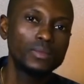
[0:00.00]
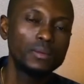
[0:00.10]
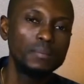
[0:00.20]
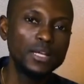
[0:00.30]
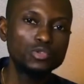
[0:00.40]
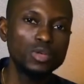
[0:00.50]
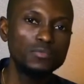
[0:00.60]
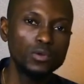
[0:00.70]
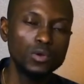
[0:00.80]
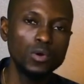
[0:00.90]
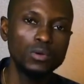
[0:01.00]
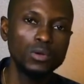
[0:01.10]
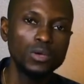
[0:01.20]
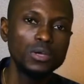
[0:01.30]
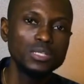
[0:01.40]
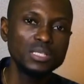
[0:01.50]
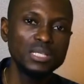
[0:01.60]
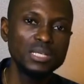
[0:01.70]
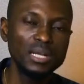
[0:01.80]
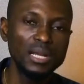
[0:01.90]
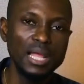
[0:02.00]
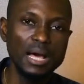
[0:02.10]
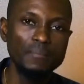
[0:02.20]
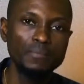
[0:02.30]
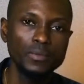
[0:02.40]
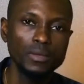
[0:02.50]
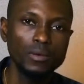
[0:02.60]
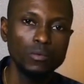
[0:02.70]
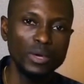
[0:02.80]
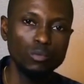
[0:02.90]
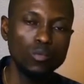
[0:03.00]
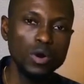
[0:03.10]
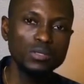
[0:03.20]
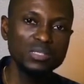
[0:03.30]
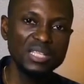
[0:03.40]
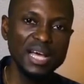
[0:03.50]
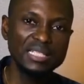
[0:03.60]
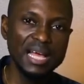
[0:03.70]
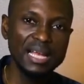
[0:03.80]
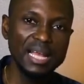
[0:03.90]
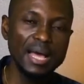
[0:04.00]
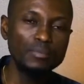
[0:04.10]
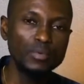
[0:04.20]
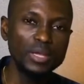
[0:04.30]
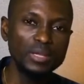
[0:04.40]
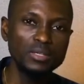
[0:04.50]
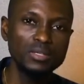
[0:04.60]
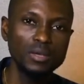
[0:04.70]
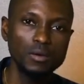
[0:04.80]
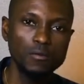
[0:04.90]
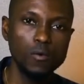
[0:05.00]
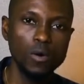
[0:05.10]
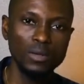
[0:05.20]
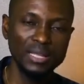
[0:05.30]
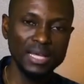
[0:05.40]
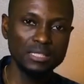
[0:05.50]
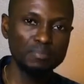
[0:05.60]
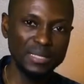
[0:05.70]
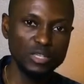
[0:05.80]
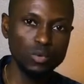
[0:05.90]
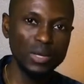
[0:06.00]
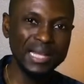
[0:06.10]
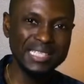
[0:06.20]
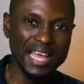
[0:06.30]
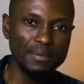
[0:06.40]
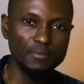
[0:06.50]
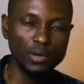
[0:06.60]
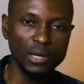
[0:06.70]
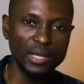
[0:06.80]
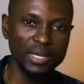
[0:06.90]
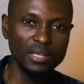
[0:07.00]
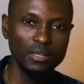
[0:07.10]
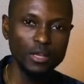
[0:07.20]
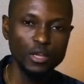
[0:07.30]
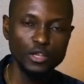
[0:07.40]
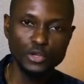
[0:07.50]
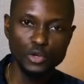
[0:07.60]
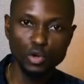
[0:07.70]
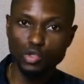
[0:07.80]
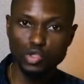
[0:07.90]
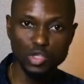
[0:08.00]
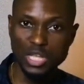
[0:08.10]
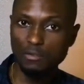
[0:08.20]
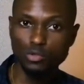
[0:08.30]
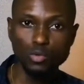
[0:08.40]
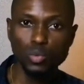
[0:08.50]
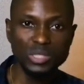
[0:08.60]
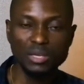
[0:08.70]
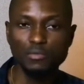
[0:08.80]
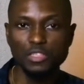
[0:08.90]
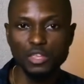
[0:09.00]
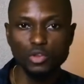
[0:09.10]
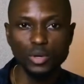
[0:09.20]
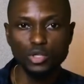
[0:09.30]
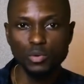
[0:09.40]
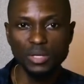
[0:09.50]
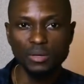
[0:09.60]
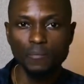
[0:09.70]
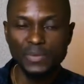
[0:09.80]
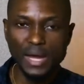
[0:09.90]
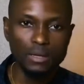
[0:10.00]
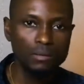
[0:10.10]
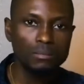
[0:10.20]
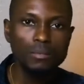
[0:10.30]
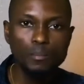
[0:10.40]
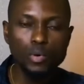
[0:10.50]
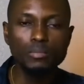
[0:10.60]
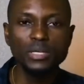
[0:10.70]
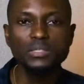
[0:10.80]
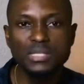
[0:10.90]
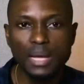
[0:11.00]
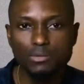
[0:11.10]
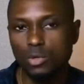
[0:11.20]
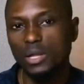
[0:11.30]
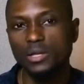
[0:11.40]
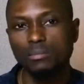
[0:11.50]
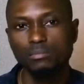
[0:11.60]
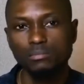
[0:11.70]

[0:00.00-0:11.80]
By 12 o'clock, set an alarm. Once that alarm rings for that particular time for learning, you just have to quit everything you are doing and boom, it's time to learn.